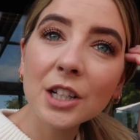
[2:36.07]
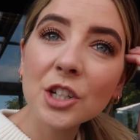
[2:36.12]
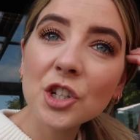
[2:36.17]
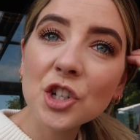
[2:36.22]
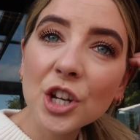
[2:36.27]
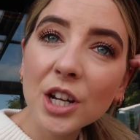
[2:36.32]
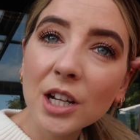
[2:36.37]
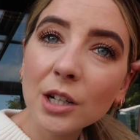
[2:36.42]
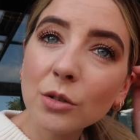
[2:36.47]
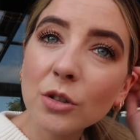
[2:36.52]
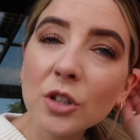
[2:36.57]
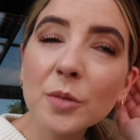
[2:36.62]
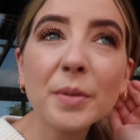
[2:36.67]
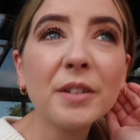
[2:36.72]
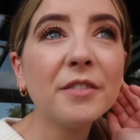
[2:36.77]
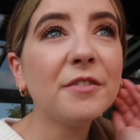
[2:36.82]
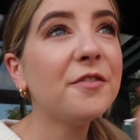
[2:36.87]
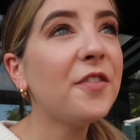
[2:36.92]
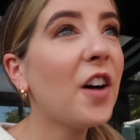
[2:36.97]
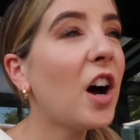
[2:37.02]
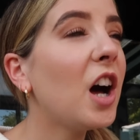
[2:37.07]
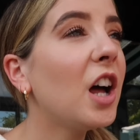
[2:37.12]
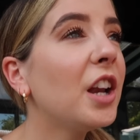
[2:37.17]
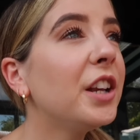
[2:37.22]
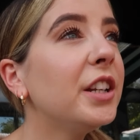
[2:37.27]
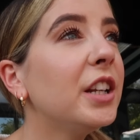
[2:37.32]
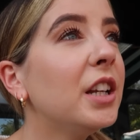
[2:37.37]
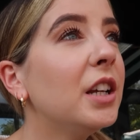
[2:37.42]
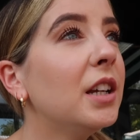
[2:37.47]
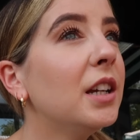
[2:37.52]
Chilled but
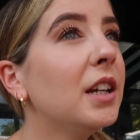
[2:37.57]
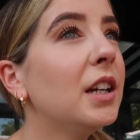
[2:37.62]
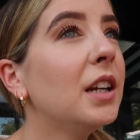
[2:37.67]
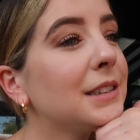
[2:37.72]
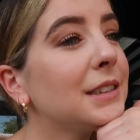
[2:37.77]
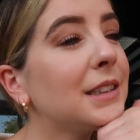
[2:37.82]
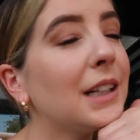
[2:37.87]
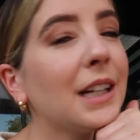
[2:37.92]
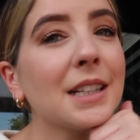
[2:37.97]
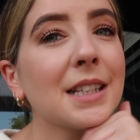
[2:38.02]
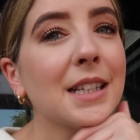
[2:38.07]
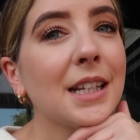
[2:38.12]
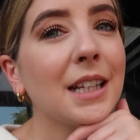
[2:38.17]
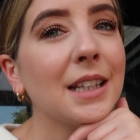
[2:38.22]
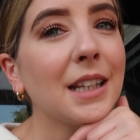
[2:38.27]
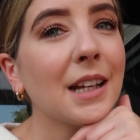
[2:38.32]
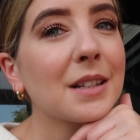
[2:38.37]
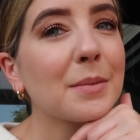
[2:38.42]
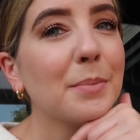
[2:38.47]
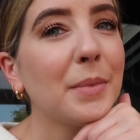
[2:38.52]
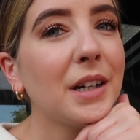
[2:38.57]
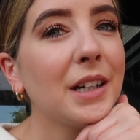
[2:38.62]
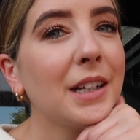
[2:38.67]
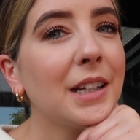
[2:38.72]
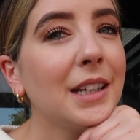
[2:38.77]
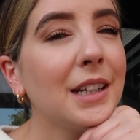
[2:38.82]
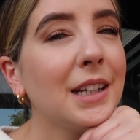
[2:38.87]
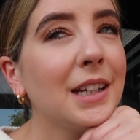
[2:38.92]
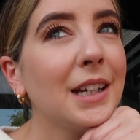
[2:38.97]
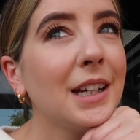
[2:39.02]
fun. That's it. That's
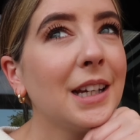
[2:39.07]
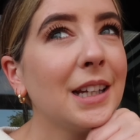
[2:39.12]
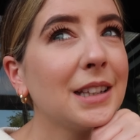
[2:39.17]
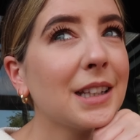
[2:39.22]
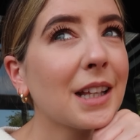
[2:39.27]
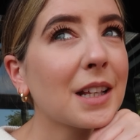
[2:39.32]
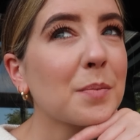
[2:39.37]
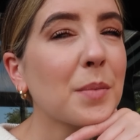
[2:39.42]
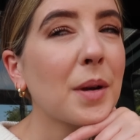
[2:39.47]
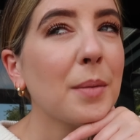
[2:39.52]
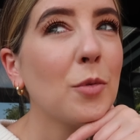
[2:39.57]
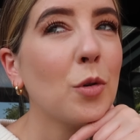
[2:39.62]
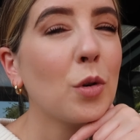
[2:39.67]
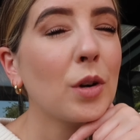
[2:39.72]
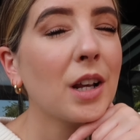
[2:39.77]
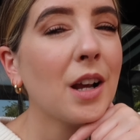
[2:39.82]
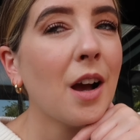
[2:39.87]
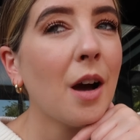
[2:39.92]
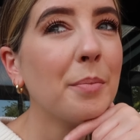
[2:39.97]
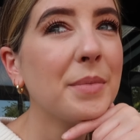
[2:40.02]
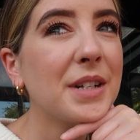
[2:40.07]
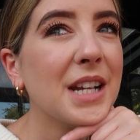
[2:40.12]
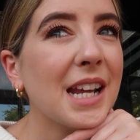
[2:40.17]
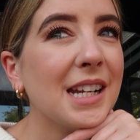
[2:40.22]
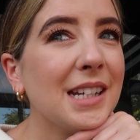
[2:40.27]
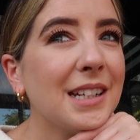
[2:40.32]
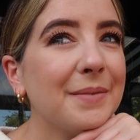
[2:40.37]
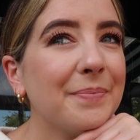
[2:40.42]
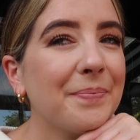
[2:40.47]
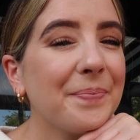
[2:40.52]
my morning
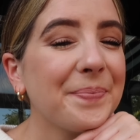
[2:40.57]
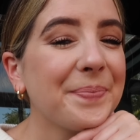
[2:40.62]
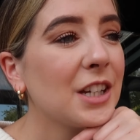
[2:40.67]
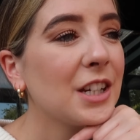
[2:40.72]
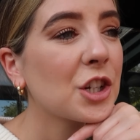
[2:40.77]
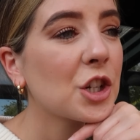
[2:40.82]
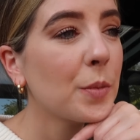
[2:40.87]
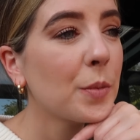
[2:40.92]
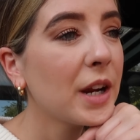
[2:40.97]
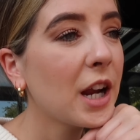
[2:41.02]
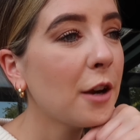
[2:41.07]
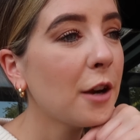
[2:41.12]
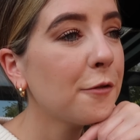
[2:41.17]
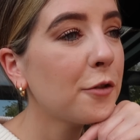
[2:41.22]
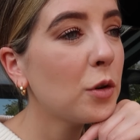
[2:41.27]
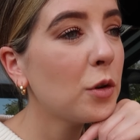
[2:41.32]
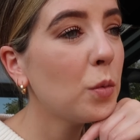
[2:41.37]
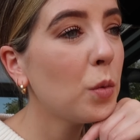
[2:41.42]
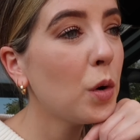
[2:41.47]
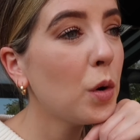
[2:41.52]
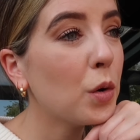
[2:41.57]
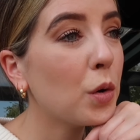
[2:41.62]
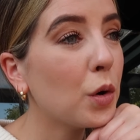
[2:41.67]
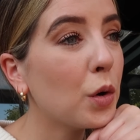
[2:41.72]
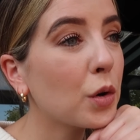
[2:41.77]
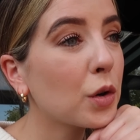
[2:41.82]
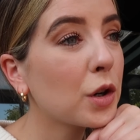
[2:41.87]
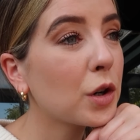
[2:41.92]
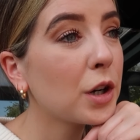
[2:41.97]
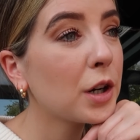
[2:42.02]
update. Should we go for a
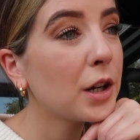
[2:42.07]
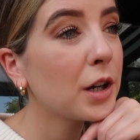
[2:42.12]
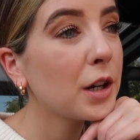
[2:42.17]
walk?